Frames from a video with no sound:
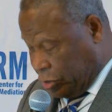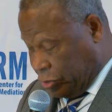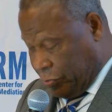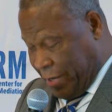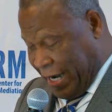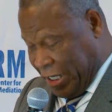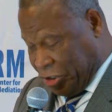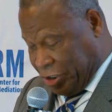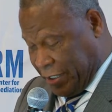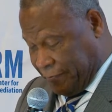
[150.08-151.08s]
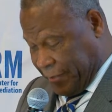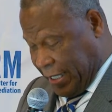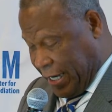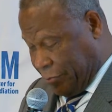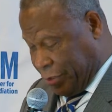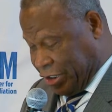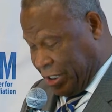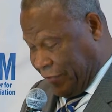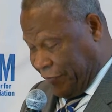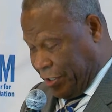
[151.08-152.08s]
to managing and
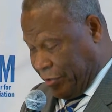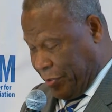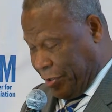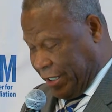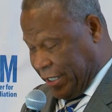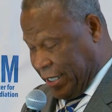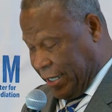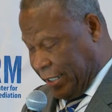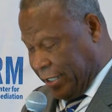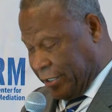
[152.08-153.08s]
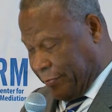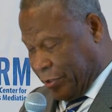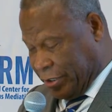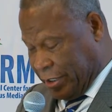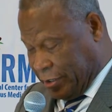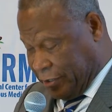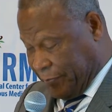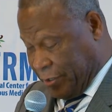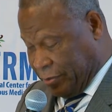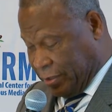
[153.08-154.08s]
resolving community and interpersonal
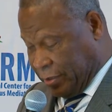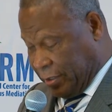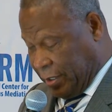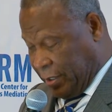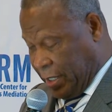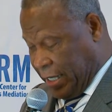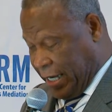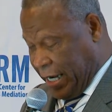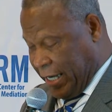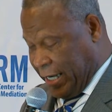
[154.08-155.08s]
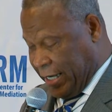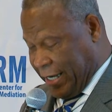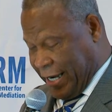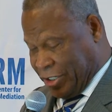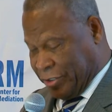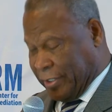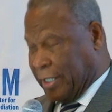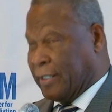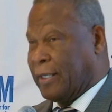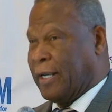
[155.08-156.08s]
disputes, gaining
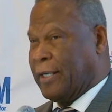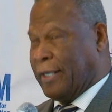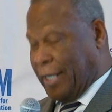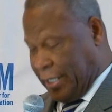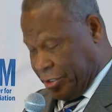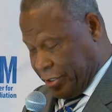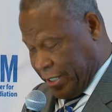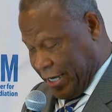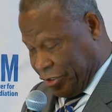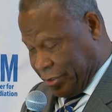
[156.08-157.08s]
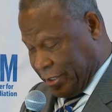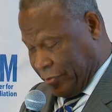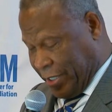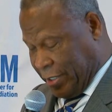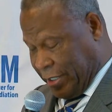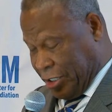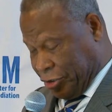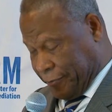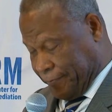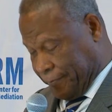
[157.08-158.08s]
national and international
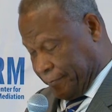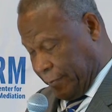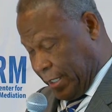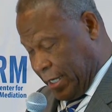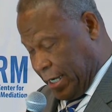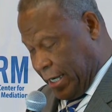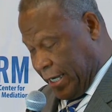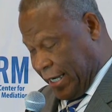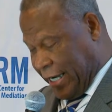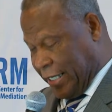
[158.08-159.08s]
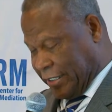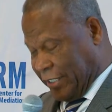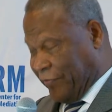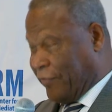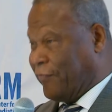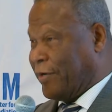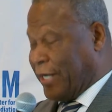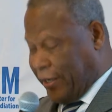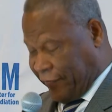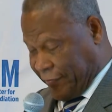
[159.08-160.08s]
recognition. In
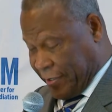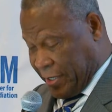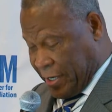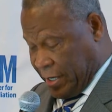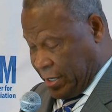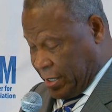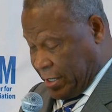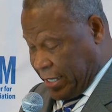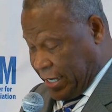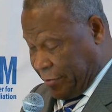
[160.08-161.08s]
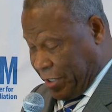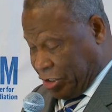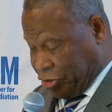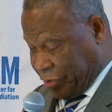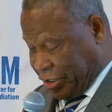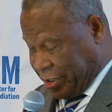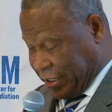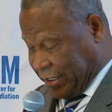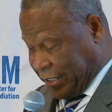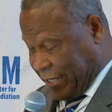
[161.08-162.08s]
1975, the administration
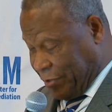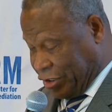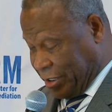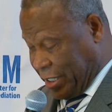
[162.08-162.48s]
established in